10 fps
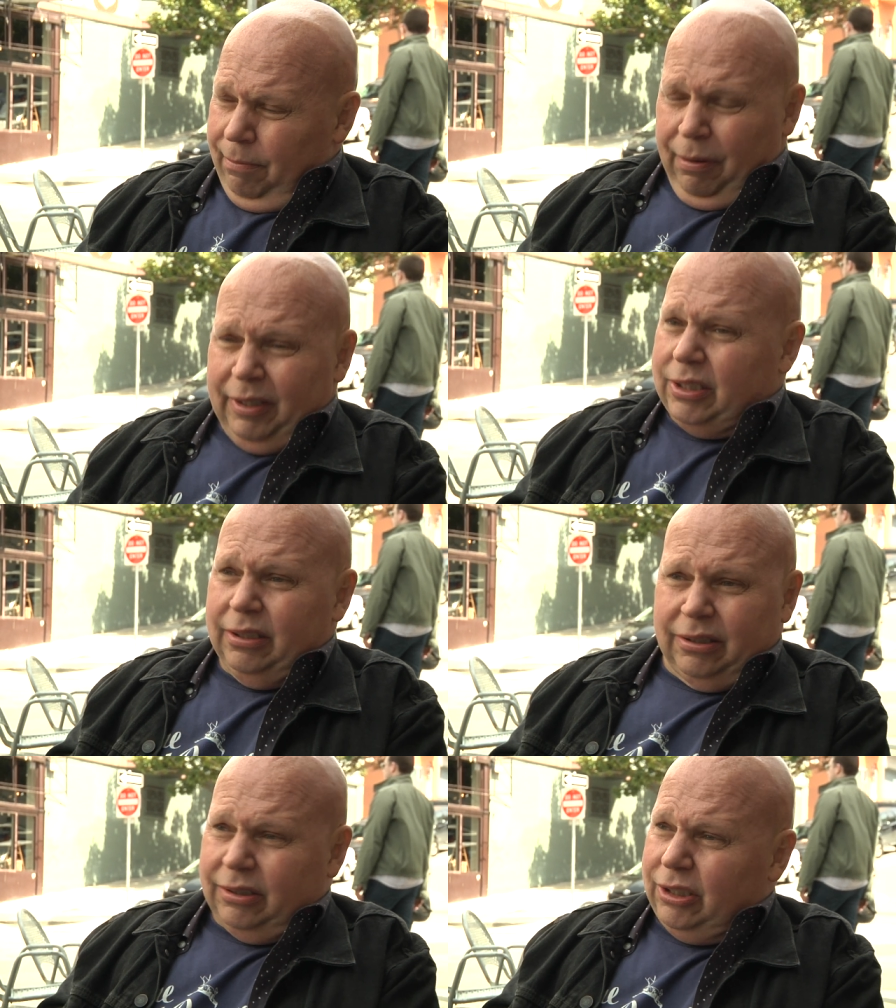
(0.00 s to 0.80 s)
Prince
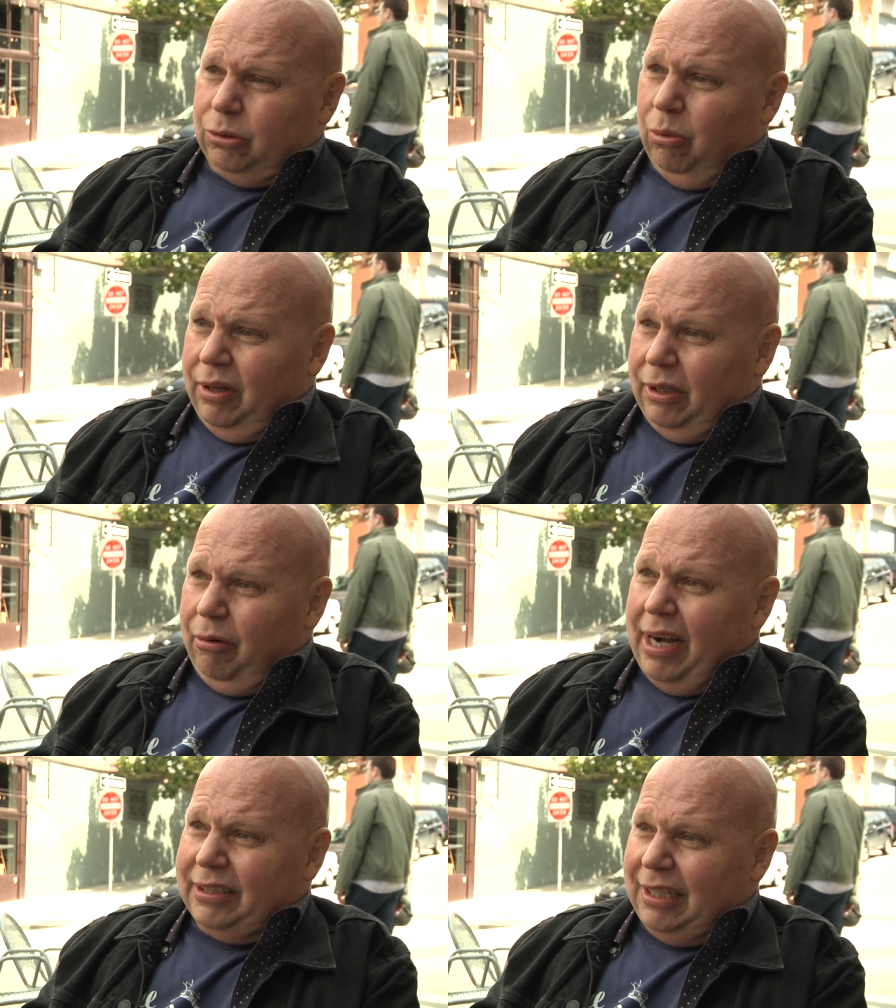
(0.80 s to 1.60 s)
is just one of the
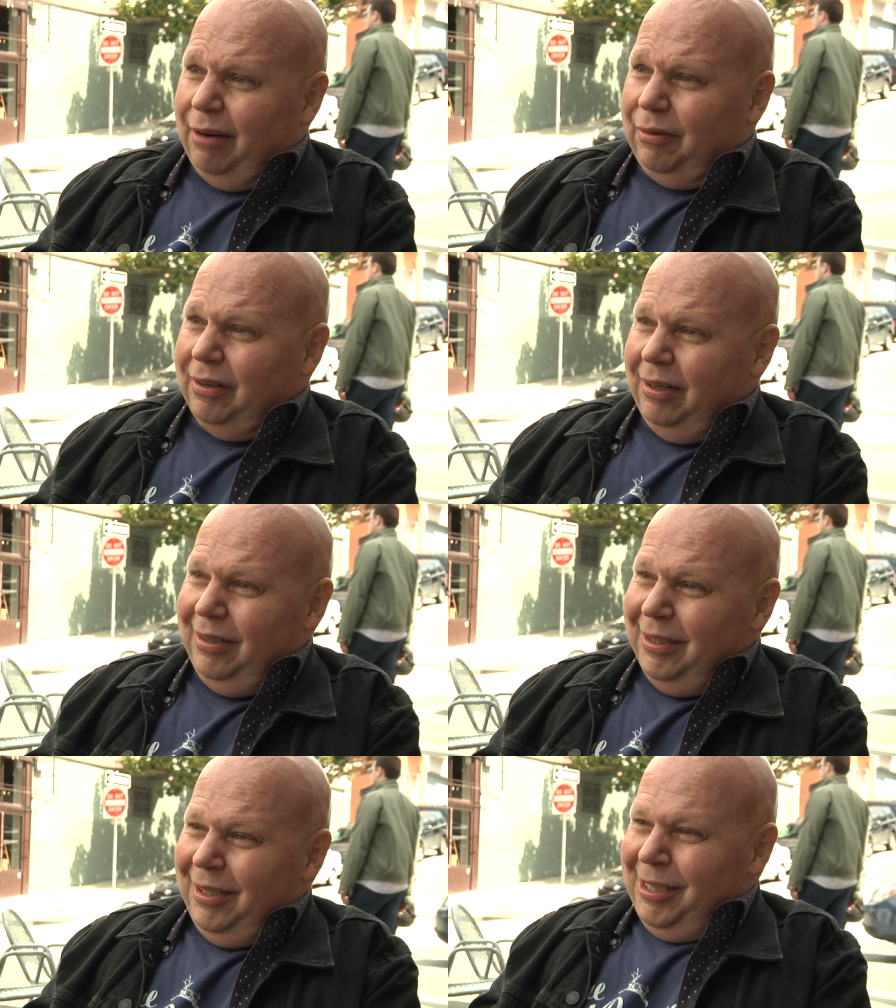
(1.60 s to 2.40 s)
greatest ever.
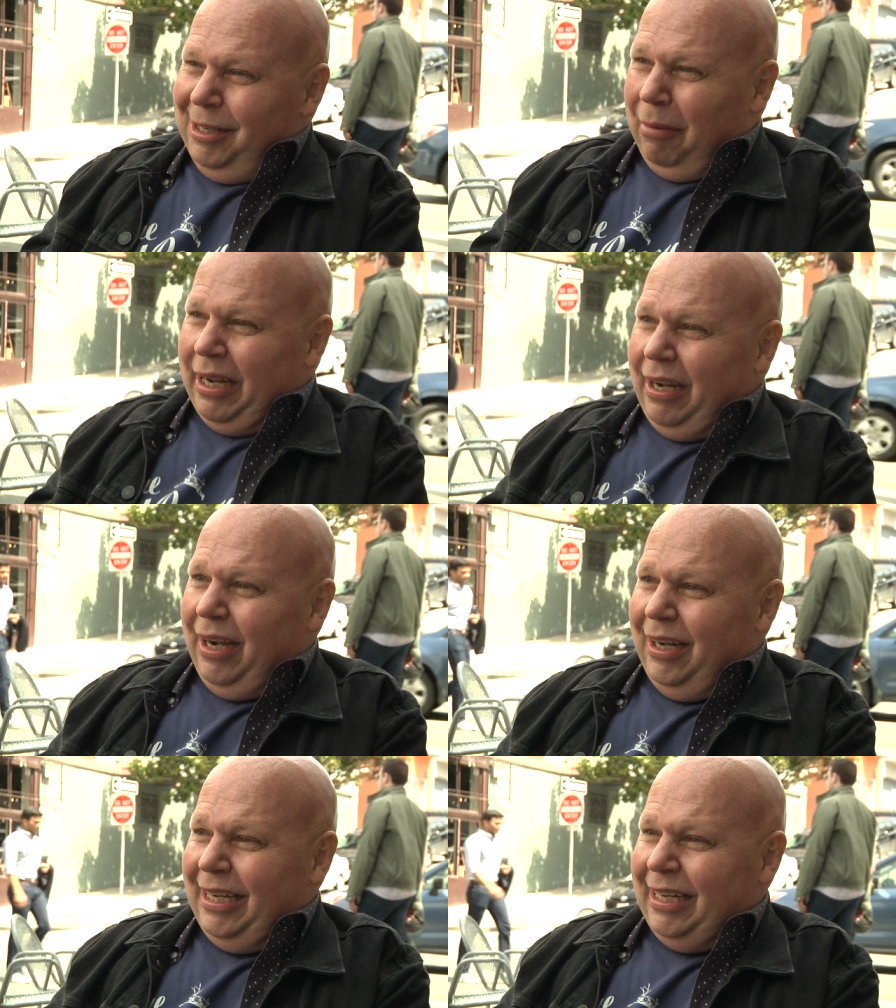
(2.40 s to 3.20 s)
My
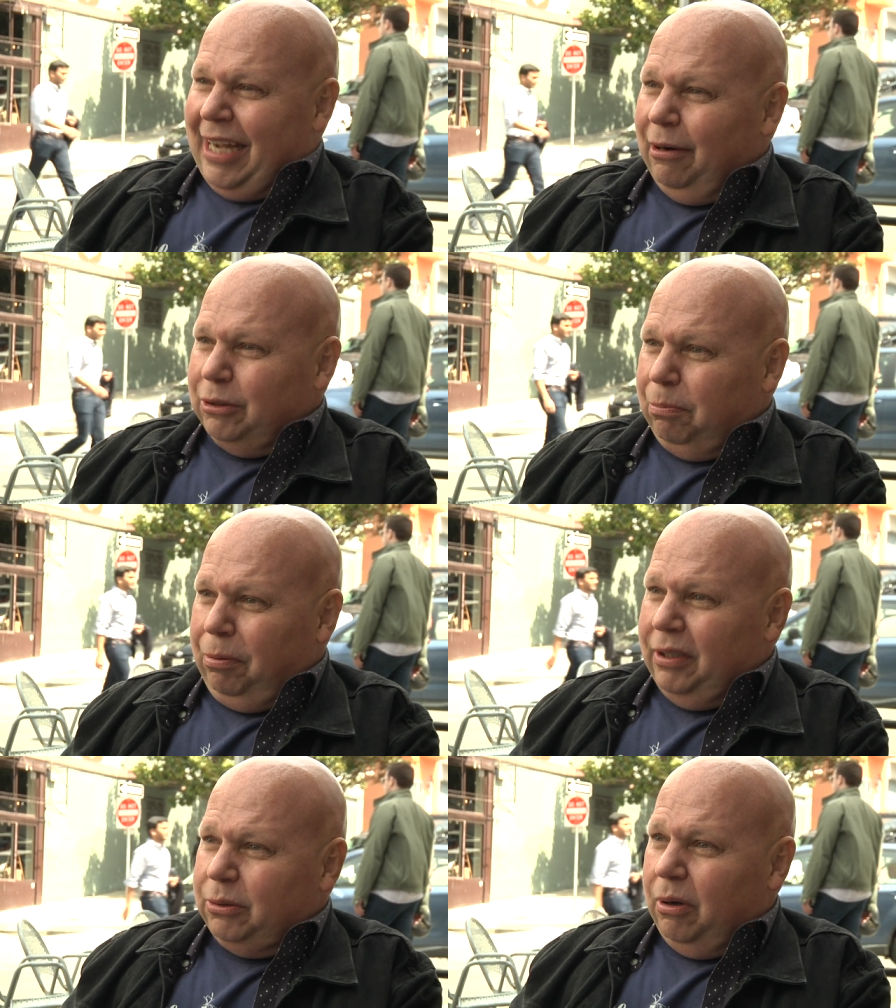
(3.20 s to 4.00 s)
uh, encounters with
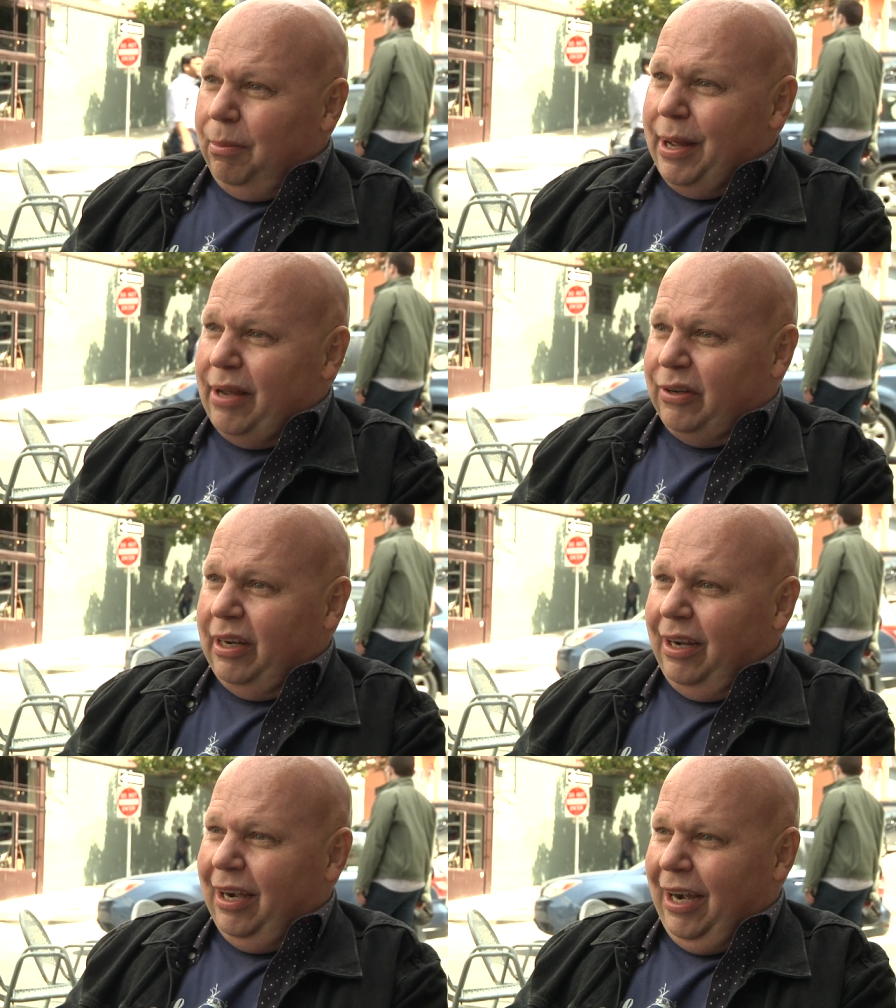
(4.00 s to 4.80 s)
Prince are
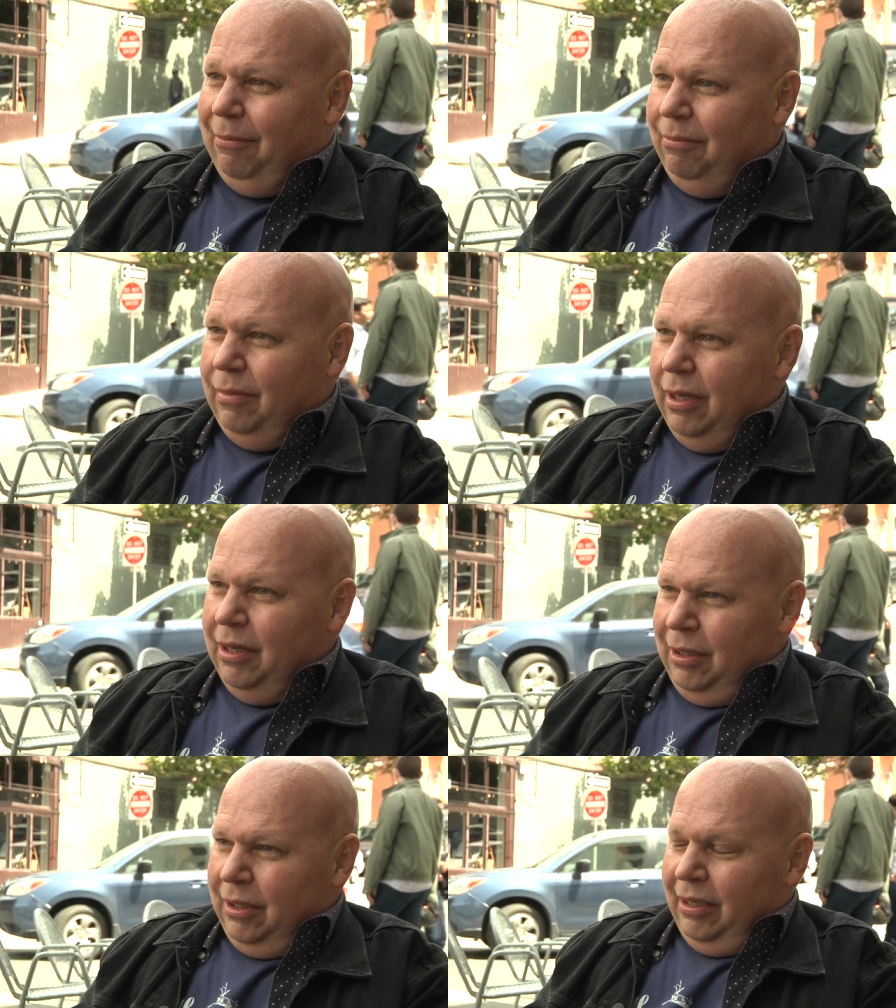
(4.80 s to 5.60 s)
amazing. Have you had um, encounters with
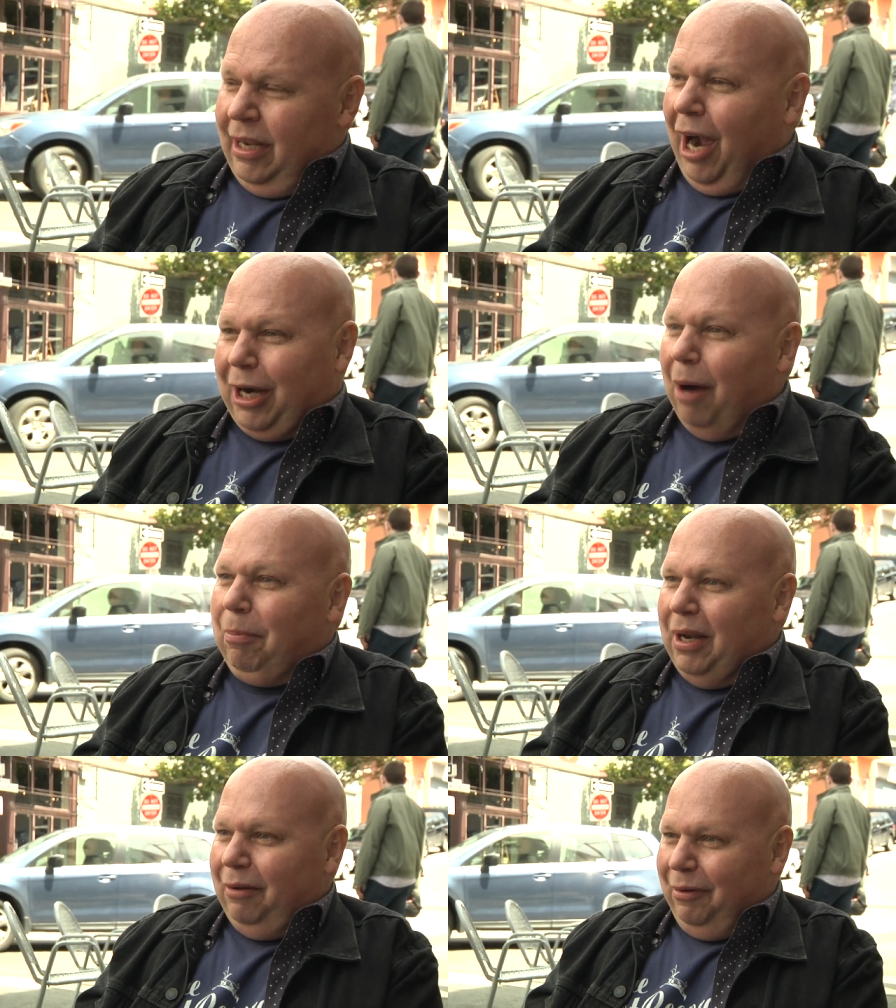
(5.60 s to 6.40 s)
Prince? A
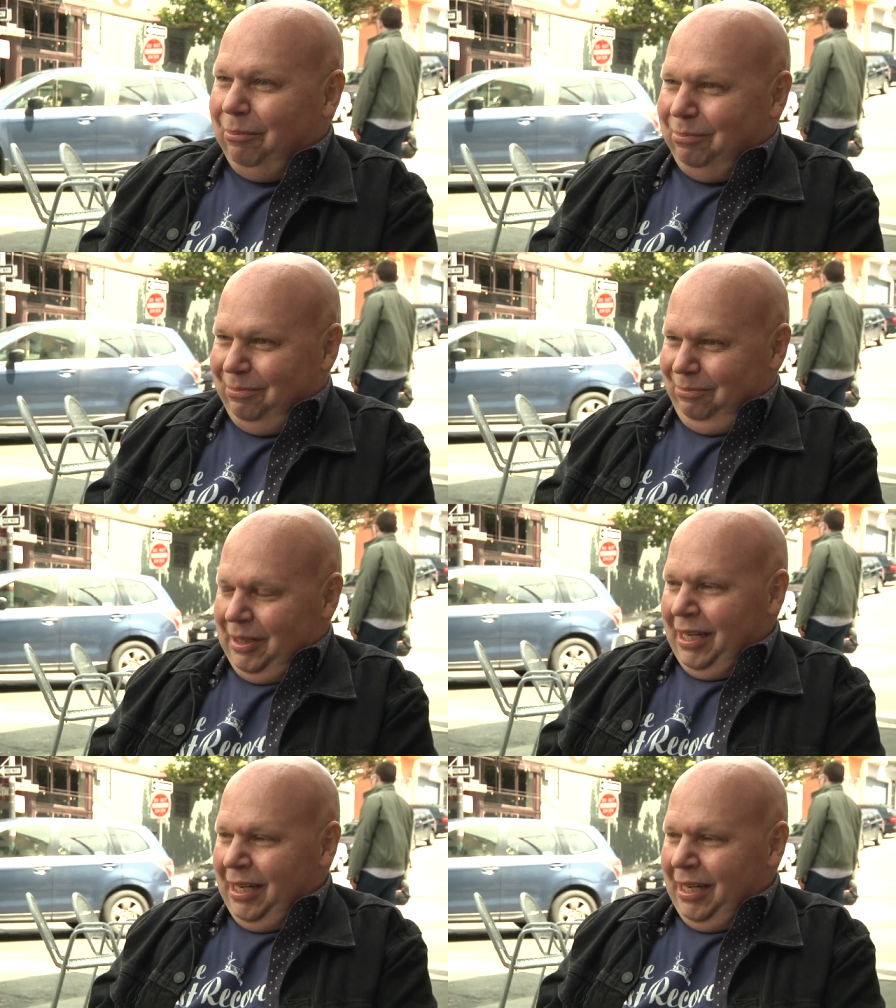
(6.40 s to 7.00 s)
couple of them. Have you?